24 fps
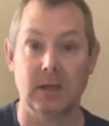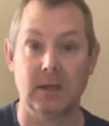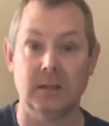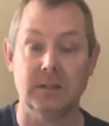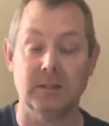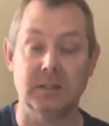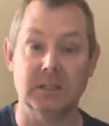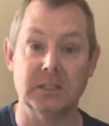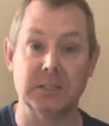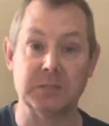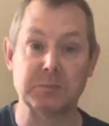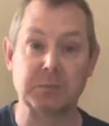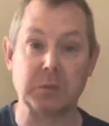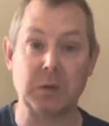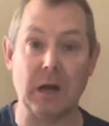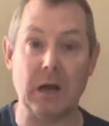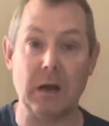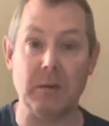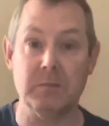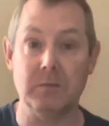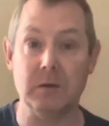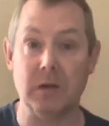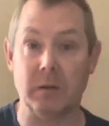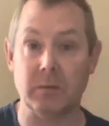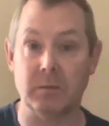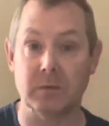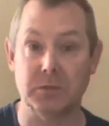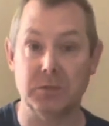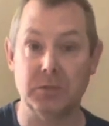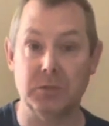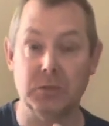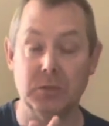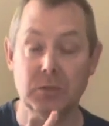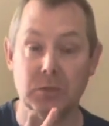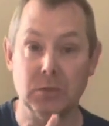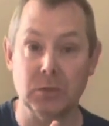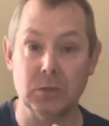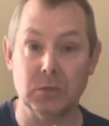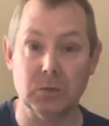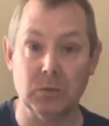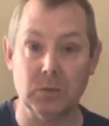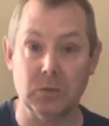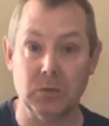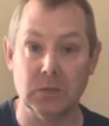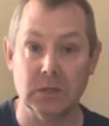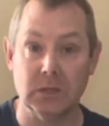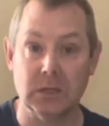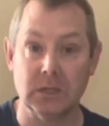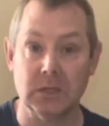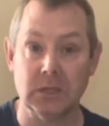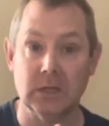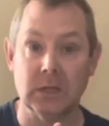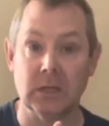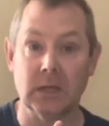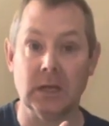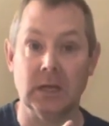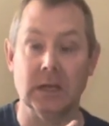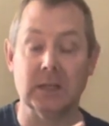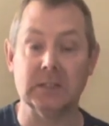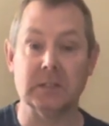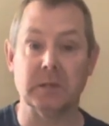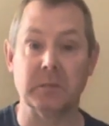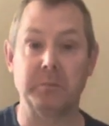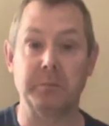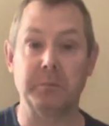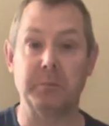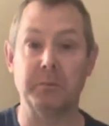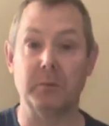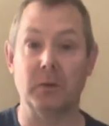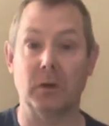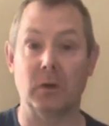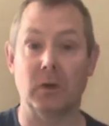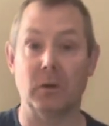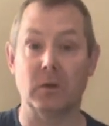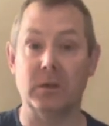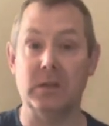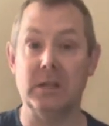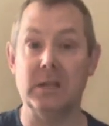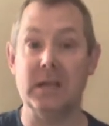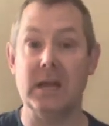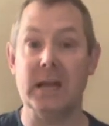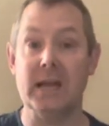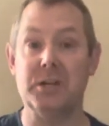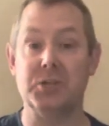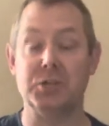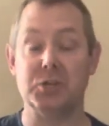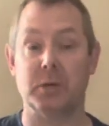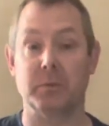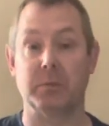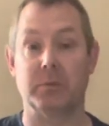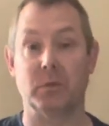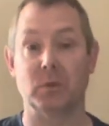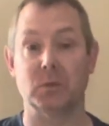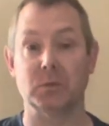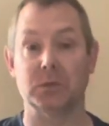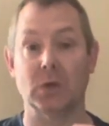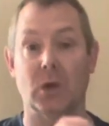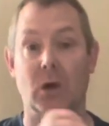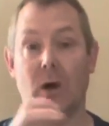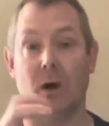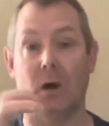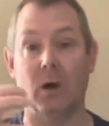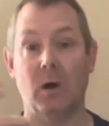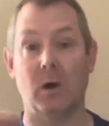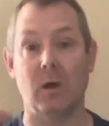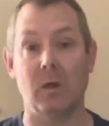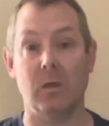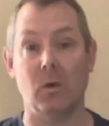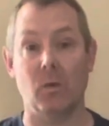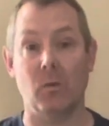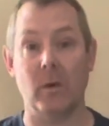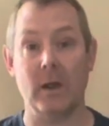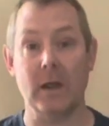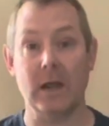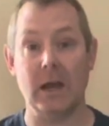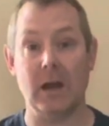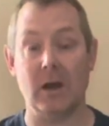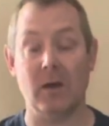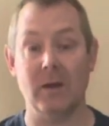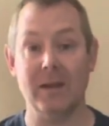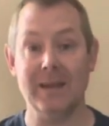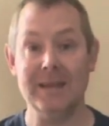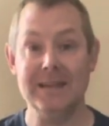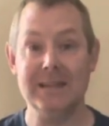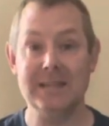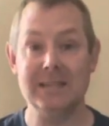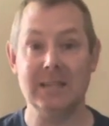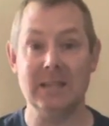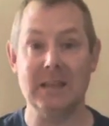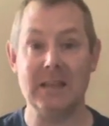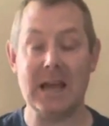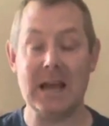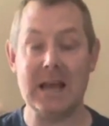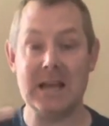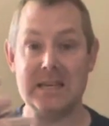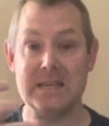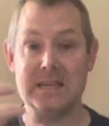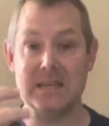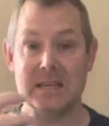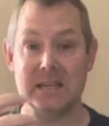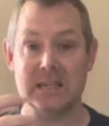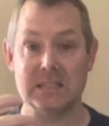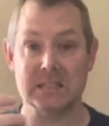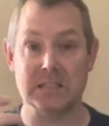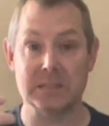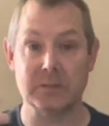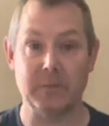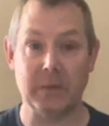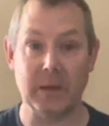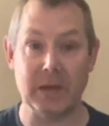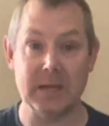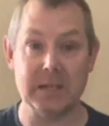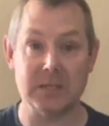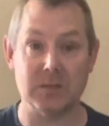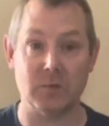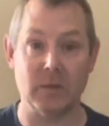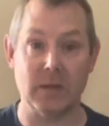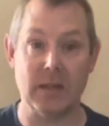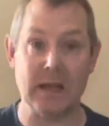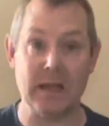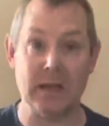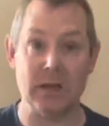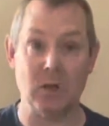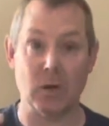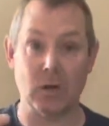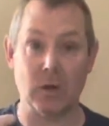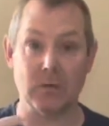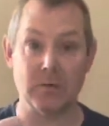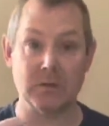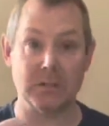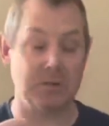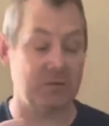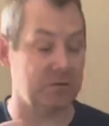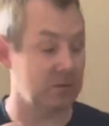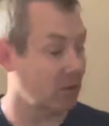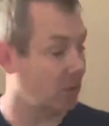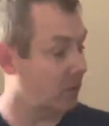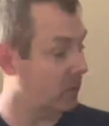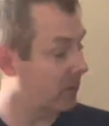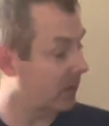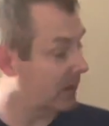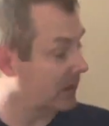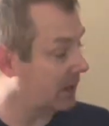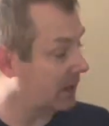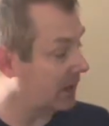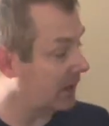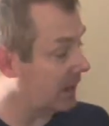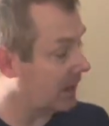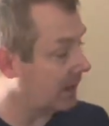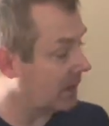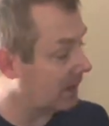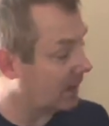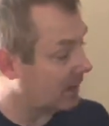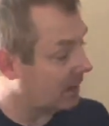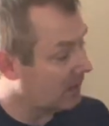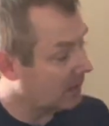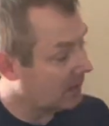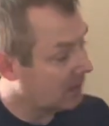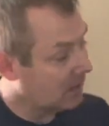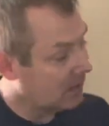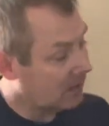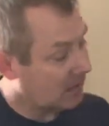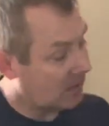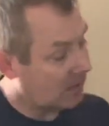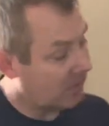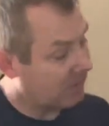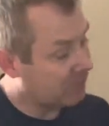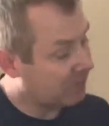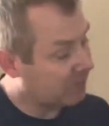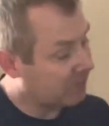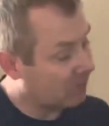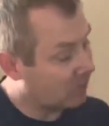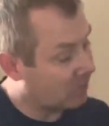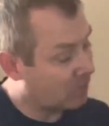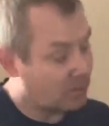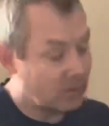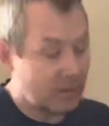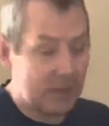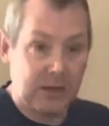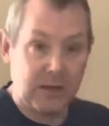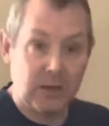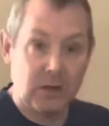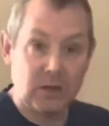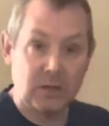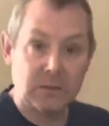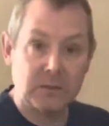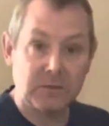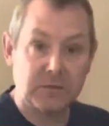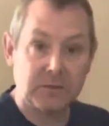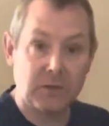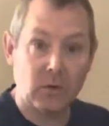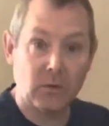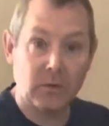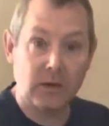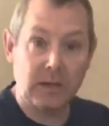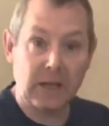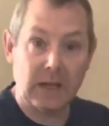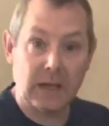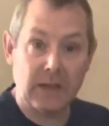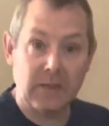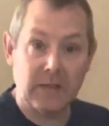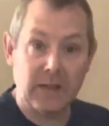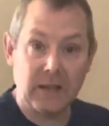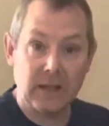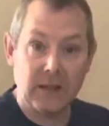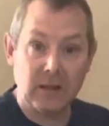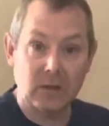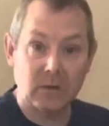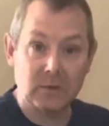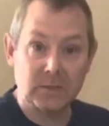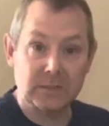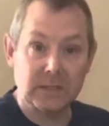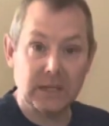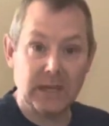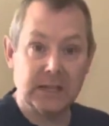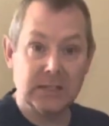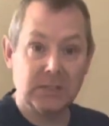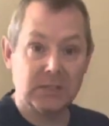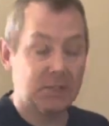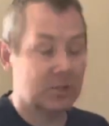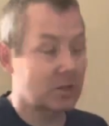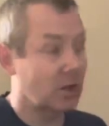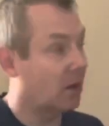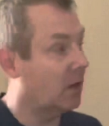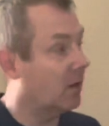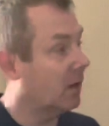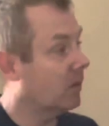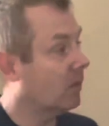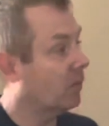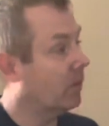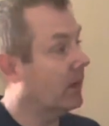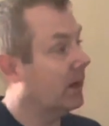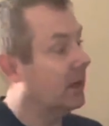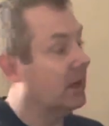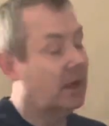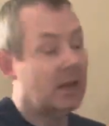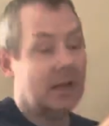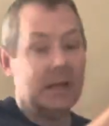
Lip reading: Disc problem number 2 is a herniation. It pulls all the way out into that disc space where that nerve is floating at. That nerve is floating on those edges all the way.